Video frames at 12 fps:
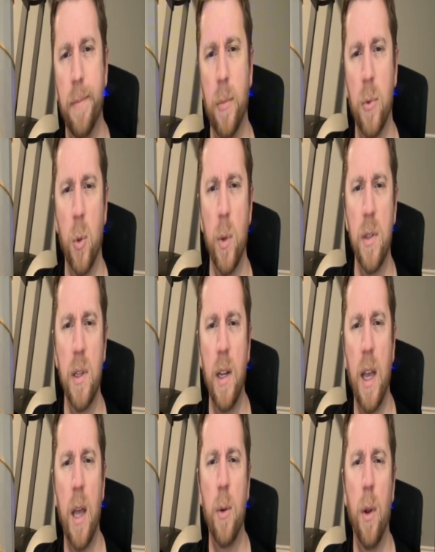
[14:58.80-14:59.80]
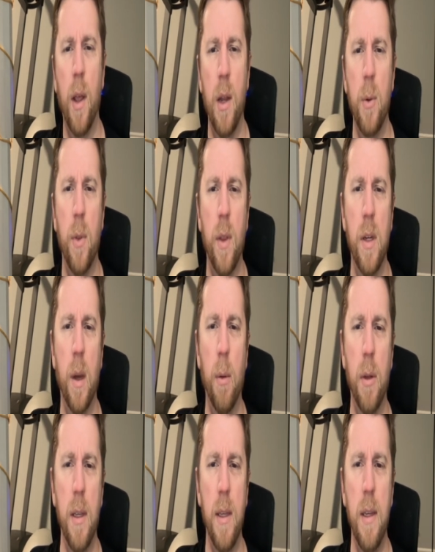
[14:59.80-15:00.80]
So what's going to end with a
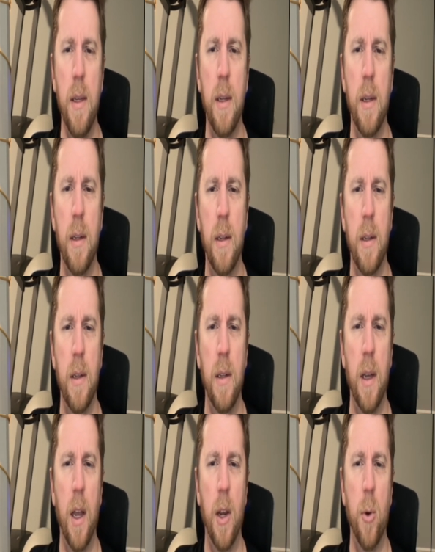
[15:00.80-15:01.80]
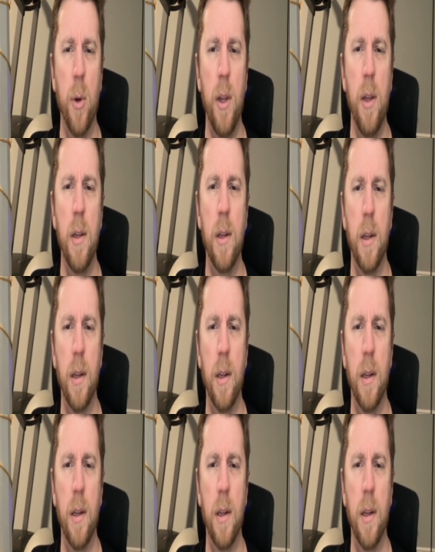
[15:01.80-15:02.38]
double E? Agree?